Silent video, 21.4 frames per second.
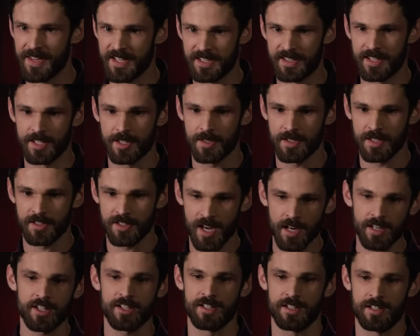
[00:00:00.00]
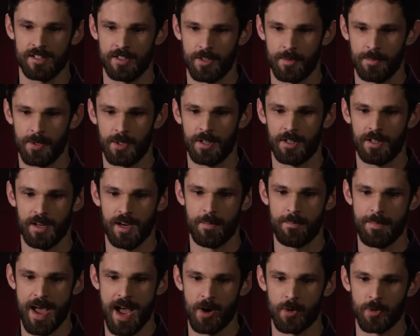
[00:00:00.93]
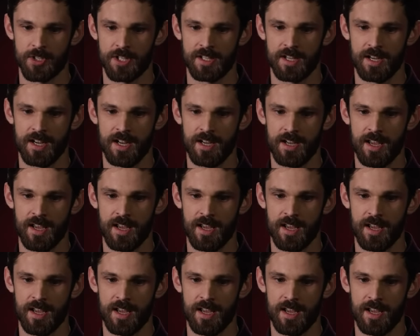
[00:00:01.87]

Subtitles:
is this section in your book about